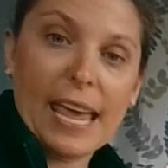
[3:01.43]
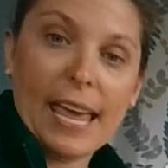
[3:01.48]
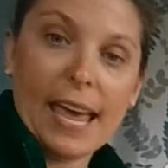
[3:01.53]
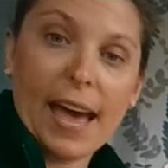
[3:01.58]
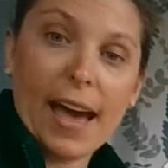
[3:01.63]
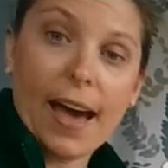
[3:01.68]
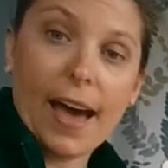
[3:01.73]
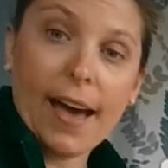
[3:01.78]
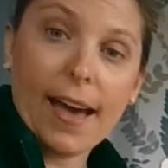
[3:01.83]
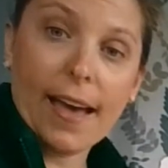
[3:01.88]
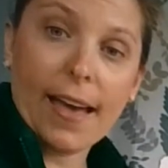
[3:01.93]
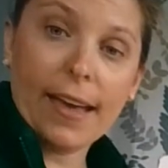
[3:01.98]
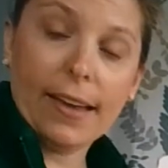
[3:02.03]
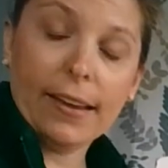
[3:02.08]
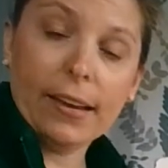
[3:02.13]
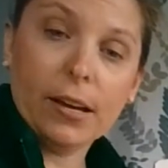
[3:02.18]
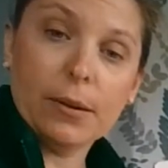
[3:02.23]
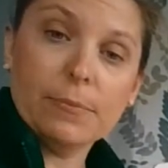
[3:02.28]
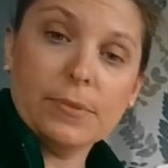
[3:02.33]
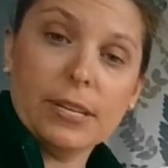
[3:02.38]

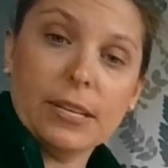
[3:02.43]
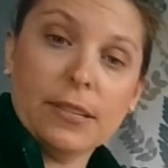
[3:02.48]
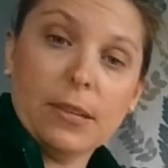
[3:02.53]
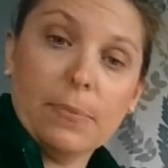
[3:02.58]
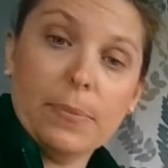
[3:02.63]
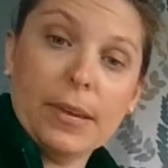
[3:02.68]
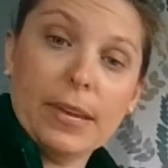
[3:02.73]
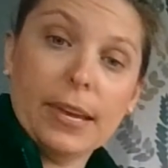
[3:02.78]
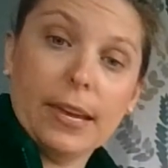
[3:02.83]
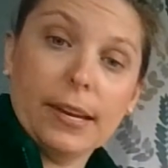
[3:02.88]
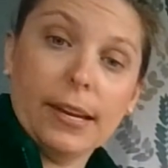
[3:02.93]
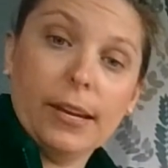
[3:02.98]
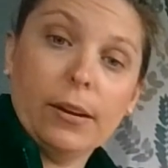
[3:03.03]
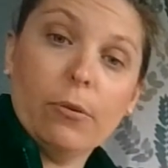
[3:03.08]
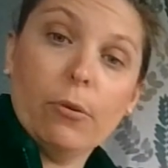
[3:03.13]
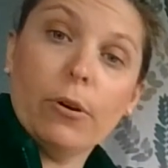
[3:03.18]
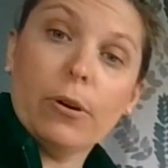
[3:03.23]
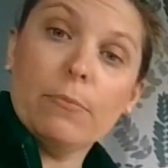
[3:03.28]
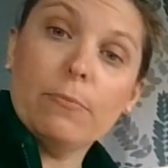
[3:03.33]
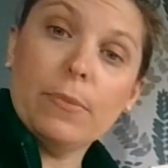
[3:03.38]
A-I comes at the
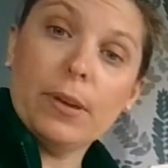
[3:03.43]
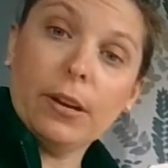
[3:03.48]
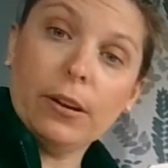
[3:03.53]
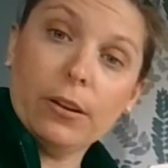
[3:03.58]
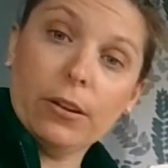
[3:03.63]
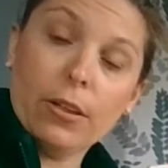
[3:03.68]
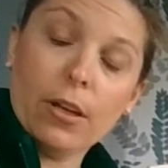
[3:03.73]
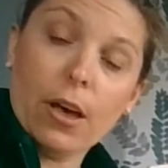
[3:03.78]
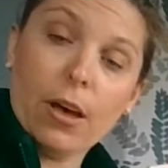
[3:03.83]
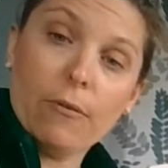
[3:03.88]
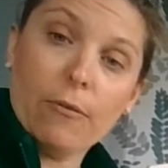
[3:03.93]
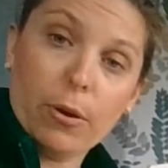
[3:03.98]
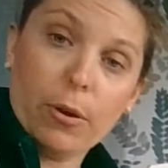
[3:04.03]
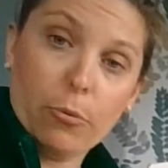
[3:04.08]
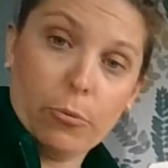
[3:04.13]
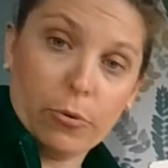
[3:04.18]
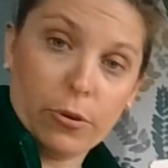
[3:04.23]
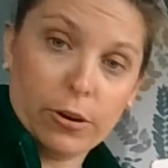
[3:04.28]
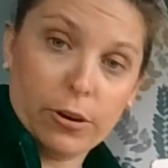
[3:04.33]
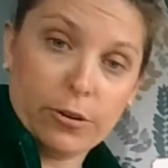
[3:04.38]
beginning or middle of a
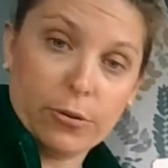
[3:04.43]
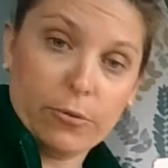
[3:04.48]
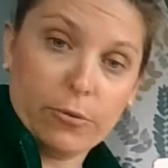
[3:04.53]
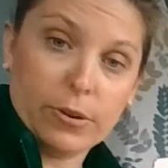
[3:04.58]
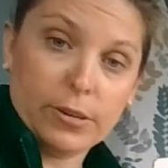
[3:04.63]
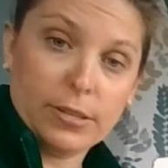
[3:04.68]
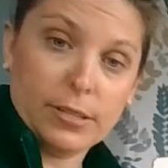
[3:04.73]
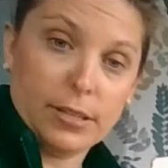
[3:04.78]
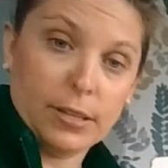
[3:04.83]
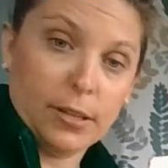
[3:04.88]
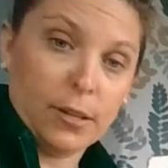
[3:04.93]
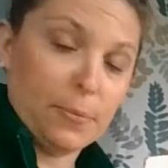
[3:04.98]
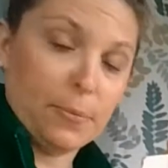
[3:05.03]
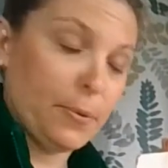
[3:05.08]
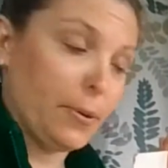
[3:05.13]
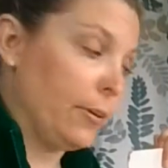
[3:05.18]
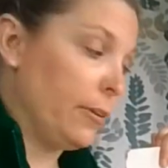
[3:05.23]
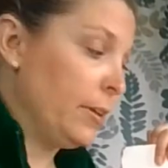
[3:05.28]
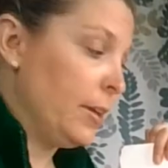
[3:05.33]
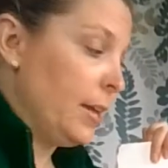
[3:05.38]
word or
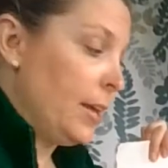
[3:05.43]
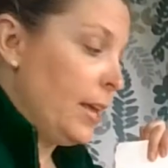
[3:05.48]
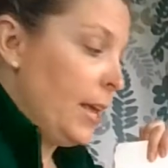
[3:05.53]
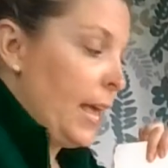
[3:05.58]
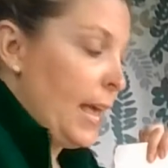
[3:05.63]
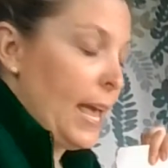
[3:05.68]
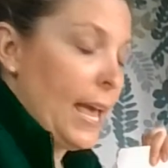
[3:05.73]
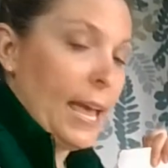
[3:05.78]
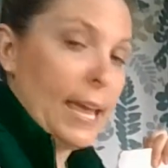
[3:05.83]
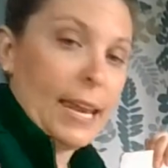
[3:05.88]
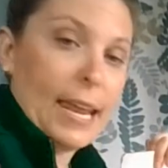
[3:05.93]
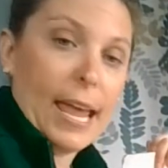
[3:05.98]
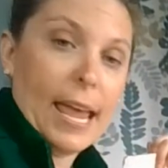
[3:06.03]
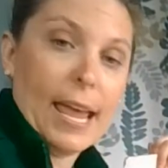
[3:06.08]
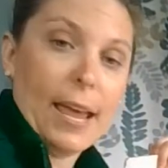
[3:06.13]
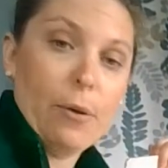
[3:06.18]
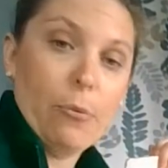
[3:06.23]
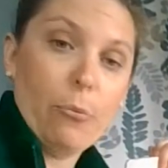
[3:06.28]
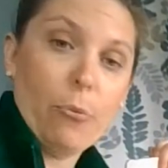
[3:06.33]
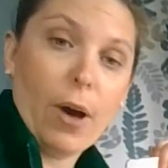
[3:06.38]
syllable, and
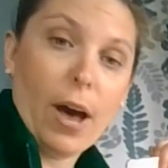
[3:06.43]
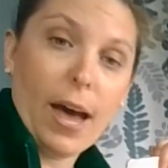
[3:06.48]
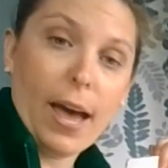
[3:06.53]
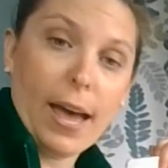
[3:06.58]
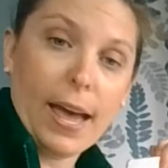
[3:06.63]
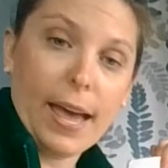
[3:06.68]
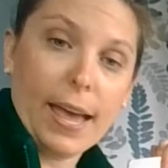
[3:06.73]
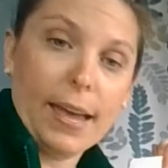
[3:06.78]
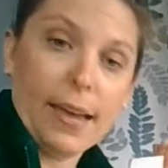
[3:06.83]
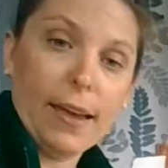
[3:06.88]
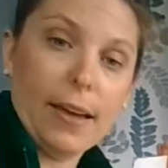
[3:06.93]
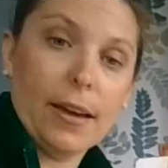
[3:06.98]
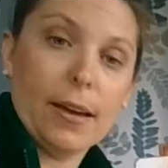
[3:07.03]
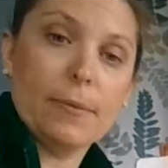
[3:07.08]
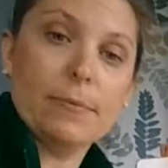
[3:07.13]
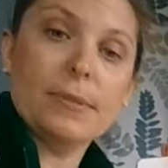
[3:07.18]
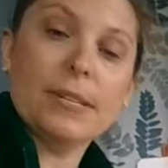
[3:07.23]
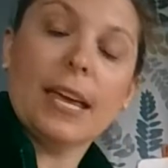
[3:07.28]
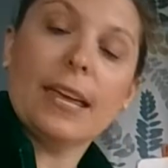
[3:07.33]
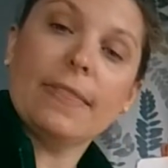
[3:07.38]
A-Y
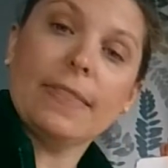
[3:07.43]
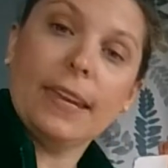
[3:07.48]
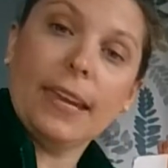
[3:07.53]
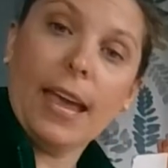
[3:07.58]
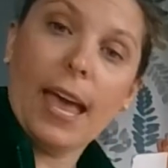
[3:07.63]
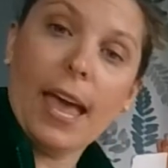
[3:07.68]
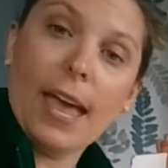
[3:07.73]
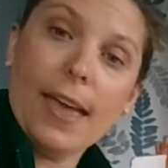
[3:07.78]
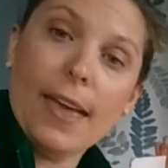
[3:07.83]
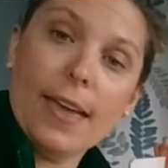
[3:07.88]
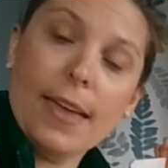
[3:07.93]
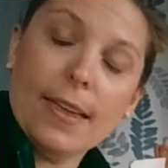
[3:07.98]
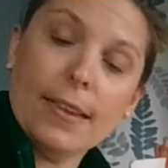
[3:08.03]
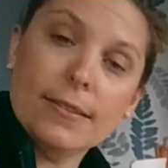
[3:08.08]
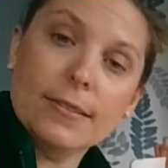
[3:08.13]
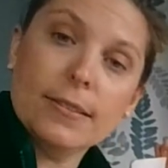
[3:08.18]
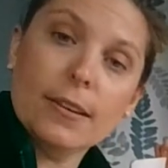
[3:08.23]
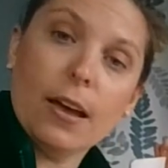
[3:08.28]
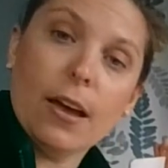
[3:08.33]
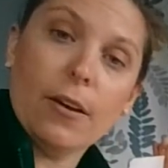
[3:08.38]
comes at the
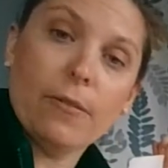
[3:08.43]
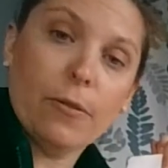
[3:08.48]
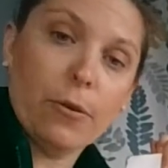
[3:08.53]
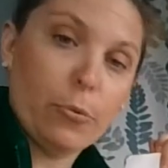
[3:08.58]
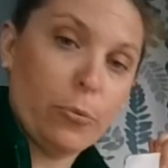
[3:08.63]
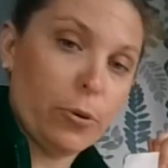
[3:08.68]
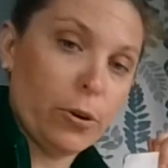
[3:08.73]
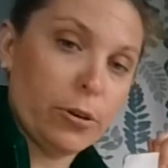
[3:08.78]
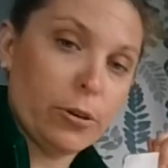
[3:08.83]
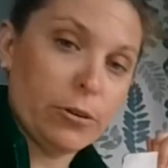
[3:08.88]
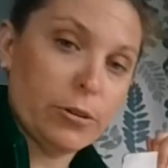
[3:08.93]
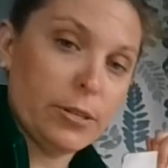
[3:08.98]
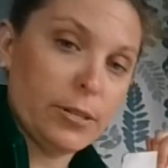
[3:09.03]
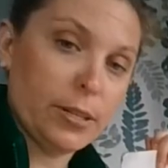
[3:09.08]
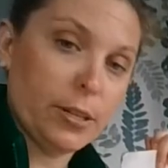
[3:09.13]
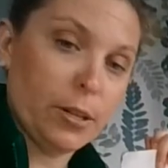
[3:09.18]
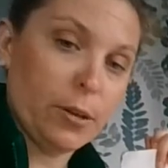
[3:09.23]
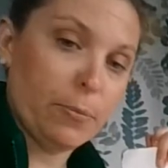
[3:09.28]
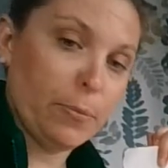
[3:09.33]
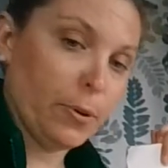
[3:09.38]
end of a word or
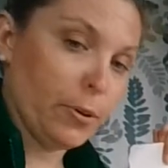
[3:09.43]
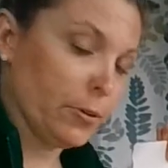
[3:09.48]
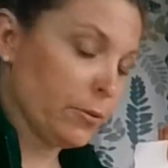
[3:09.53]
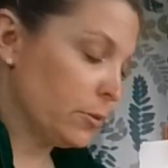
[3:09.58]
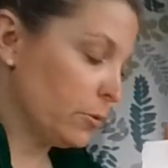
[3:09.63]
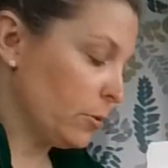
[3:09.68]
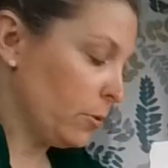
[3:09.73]
syllable.